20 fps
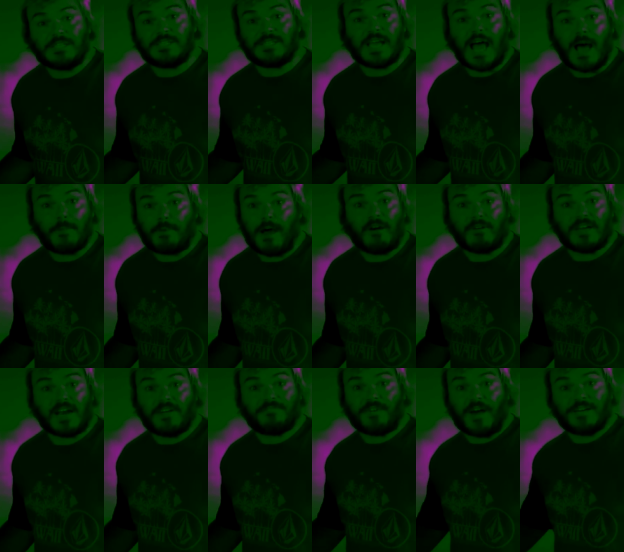stop, how
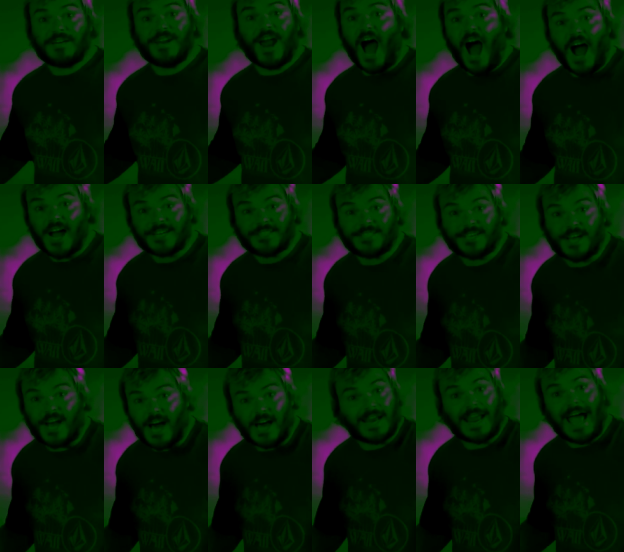can I find an
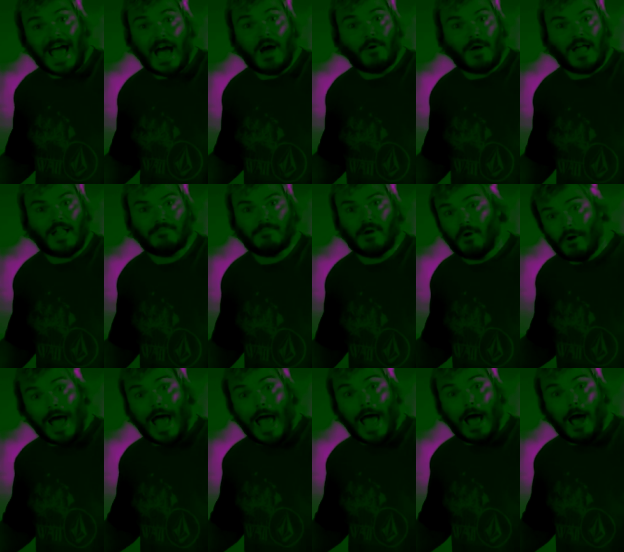octagon? How, Elmo,
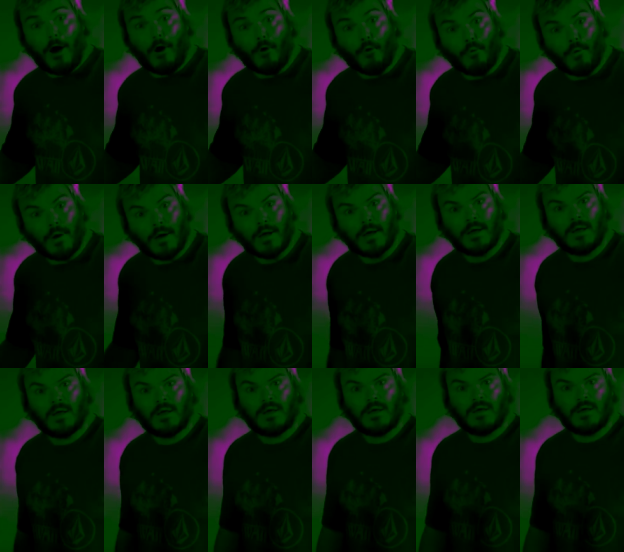how?
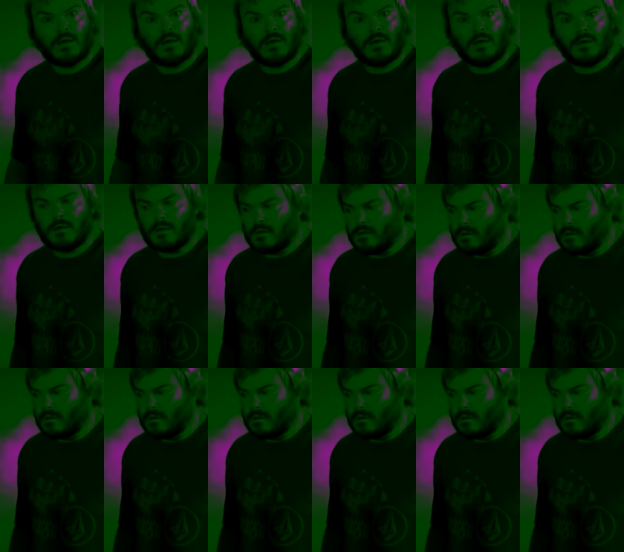Stop!